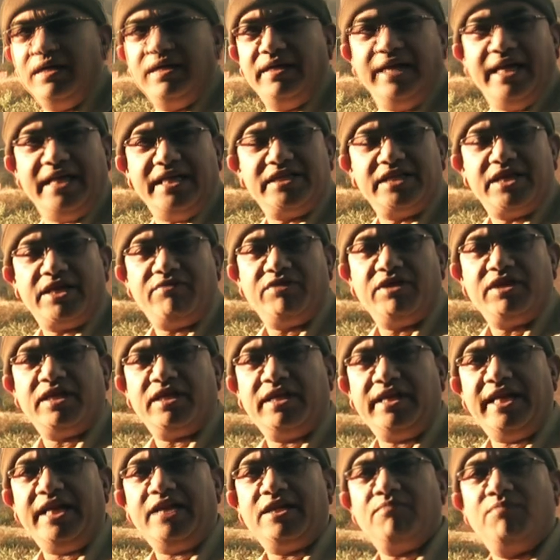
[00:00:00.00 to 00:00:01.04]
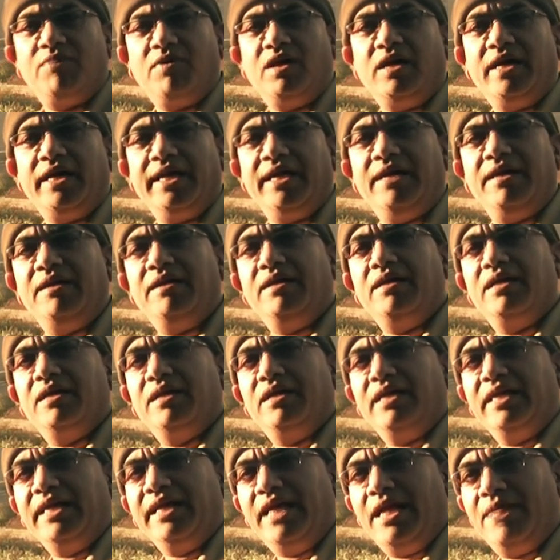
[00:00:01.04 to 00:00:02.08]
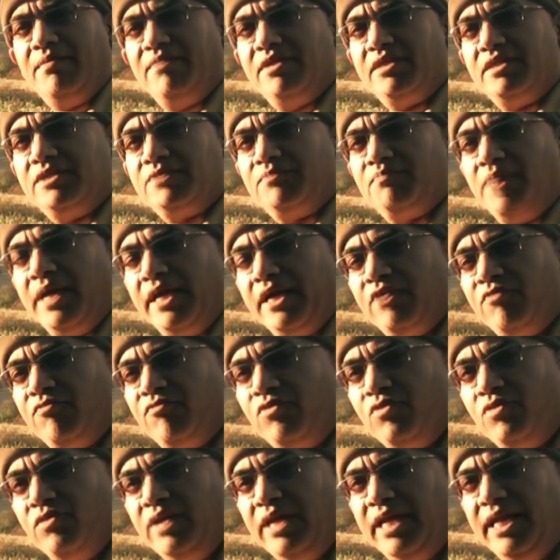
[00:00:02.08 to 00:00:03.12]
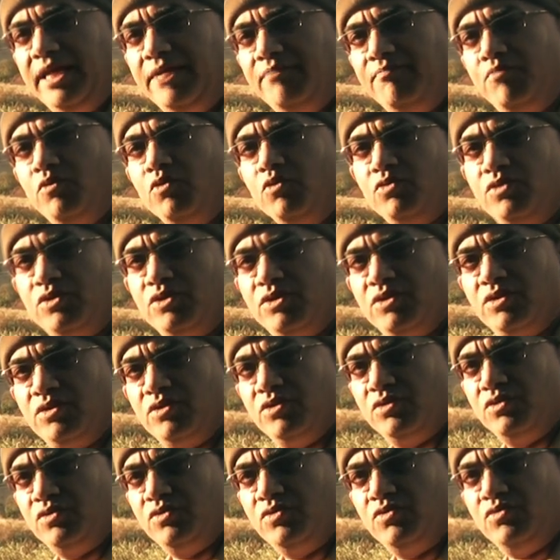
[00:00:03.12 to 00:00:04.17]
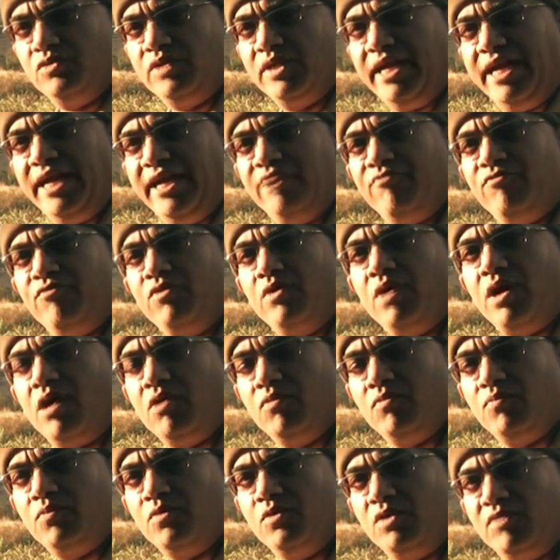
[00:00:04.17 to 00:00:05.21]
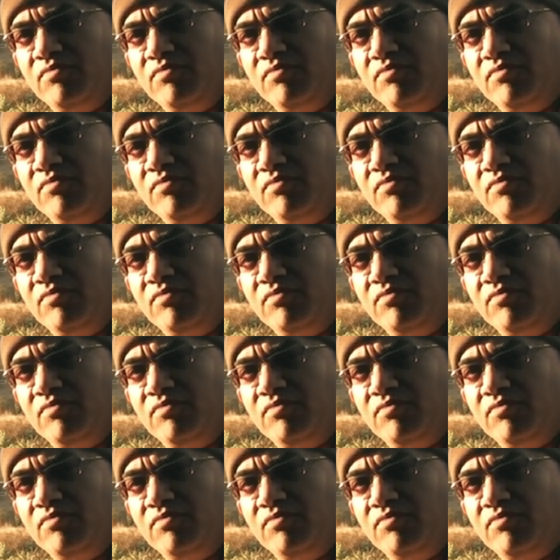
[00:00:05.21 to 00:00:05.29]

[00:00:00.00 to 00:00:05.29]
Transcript: Next I will connect my camera's microphone input to the headphone output